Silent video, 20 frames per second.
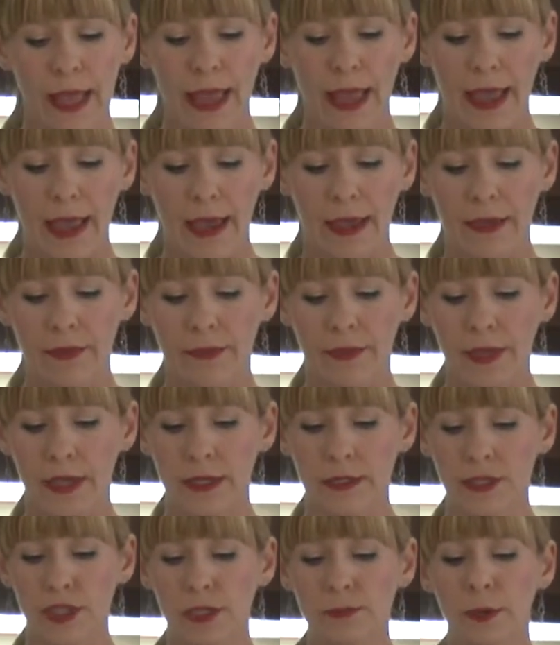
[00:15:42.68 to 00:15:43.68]
and
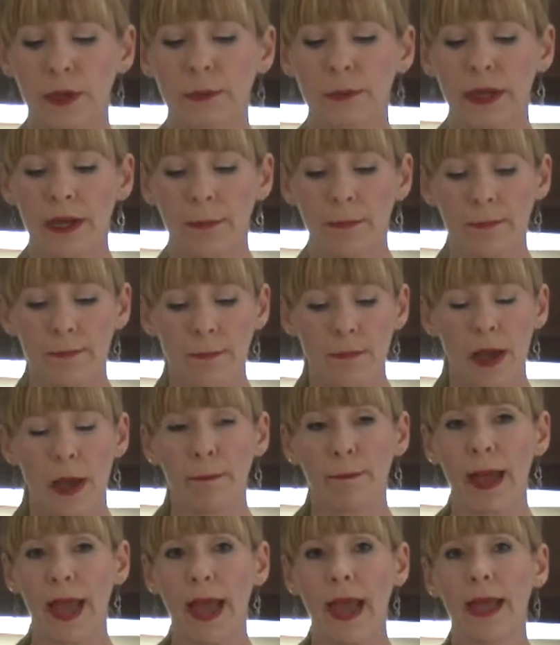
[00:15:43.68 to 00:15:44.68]
then just put them in
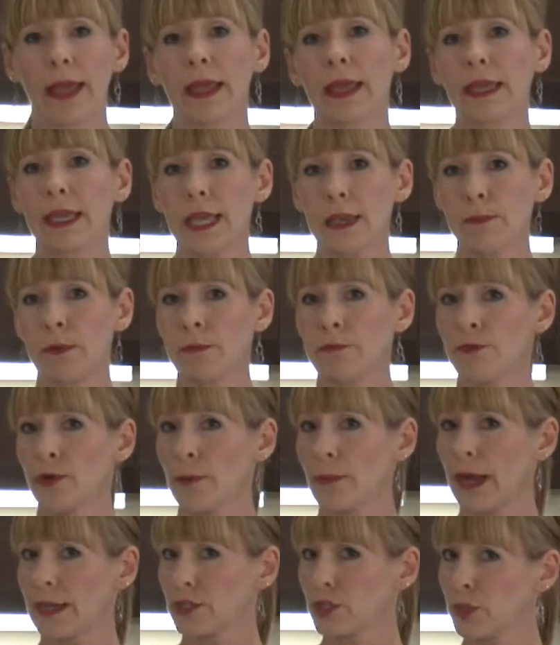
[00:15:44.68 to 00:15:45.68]
a bag and keep them
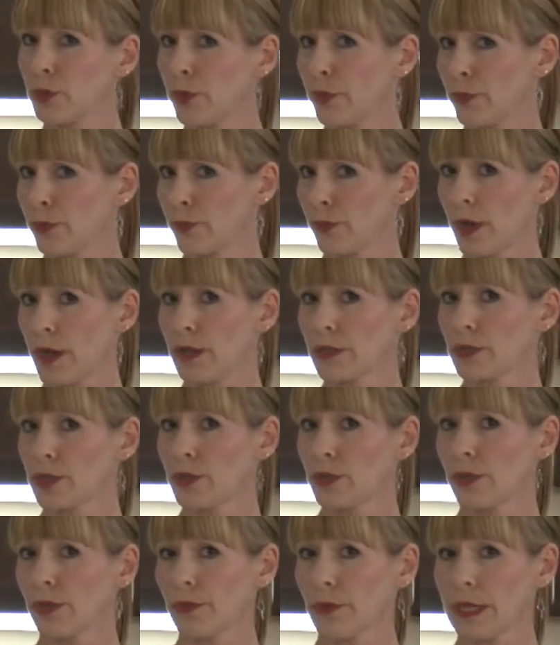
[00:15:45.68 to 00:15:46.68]
for about 2
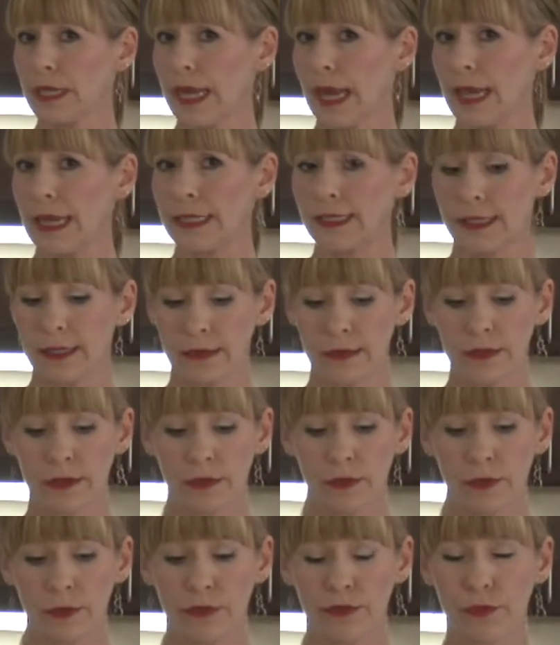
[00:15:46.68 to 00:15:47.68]
to 3 days in
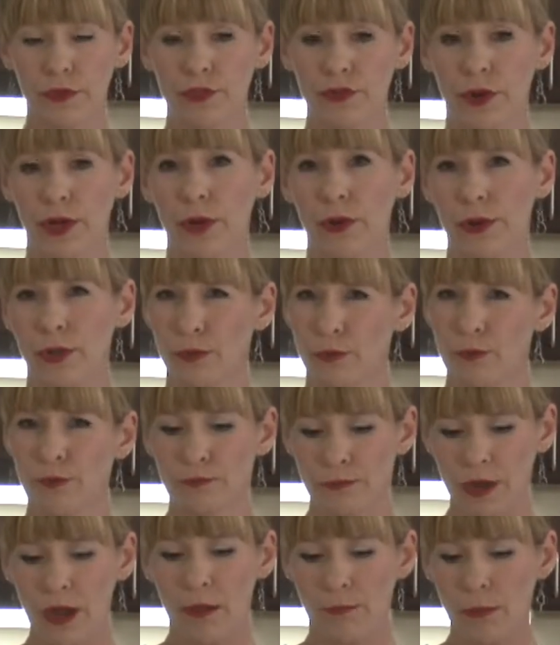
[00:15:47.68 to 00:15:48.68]
the refrigerator. You
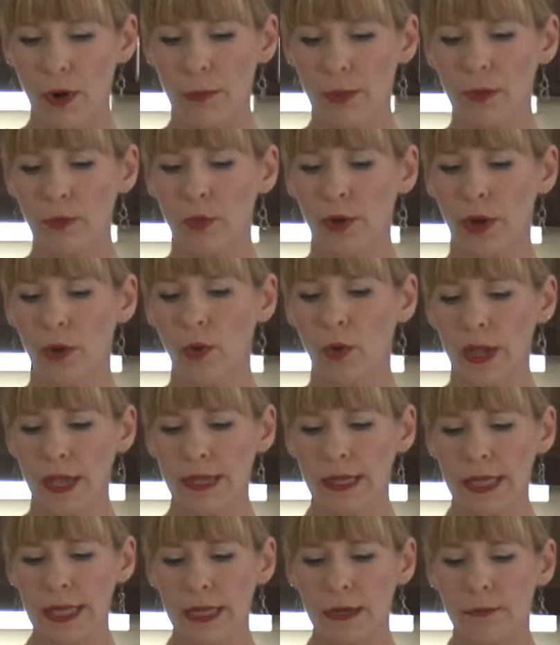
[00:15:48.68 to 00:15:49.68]
probably want to go
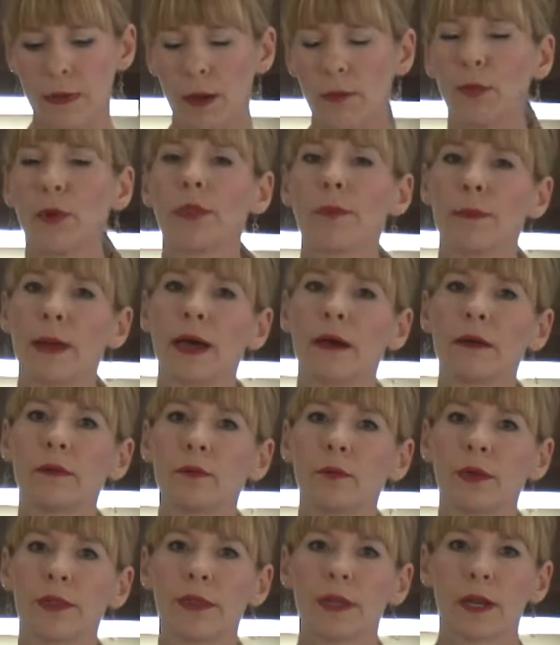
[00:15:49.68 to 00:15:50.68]
ahead and eat them up
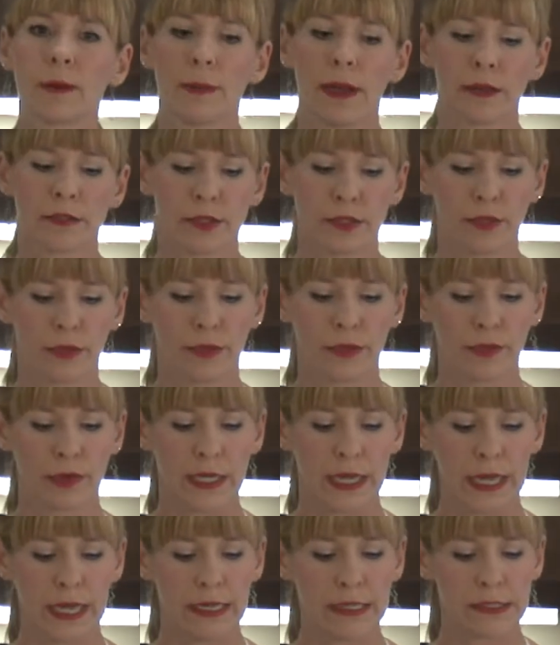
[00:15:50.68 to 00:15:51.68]
within about 2 to
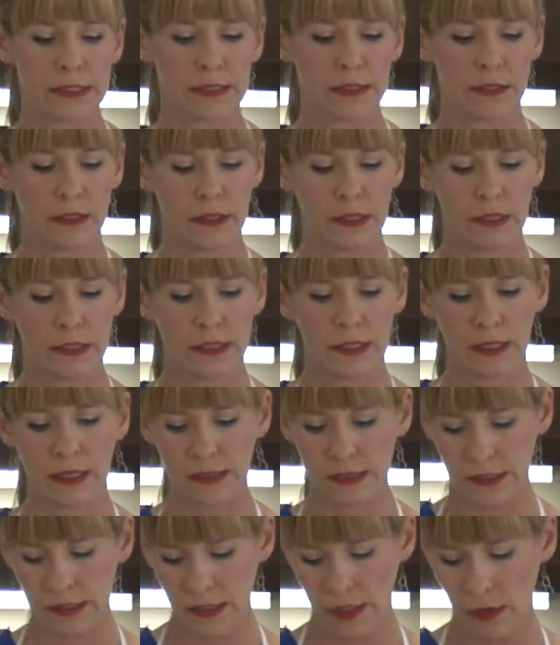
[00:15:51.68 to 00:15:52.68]
3 days.
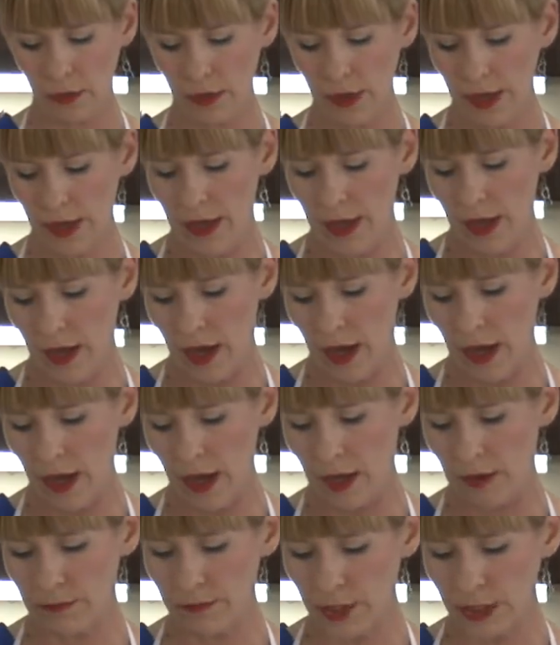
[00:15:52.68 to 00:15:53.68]
Okay, so
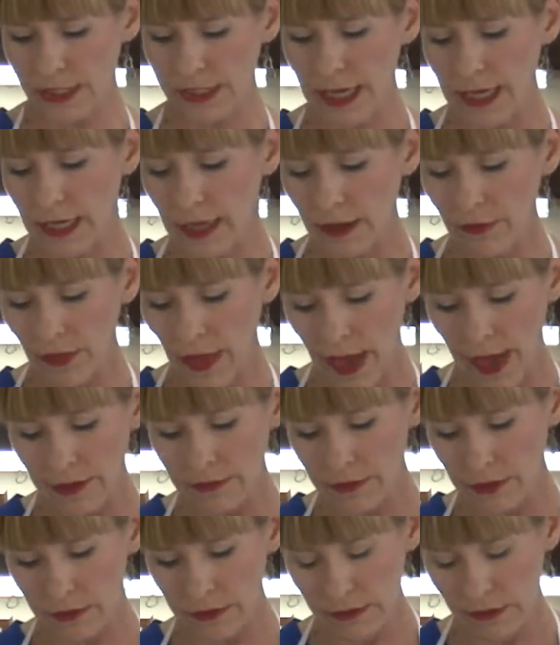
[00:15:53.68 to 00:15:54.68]
just taking
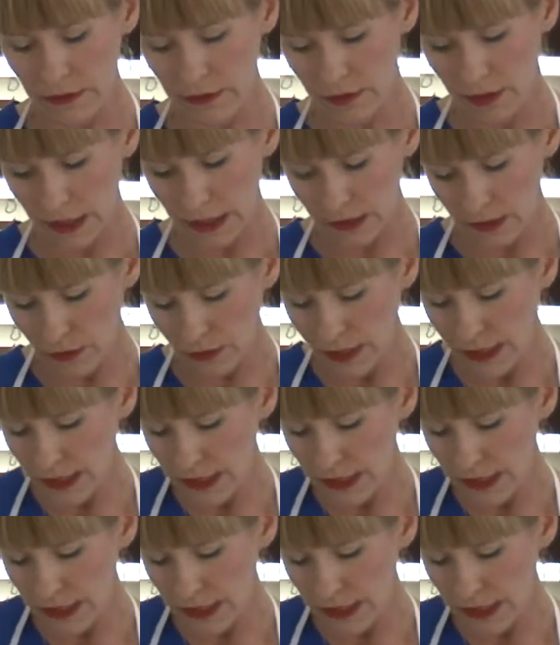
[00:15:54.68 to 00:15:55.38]
those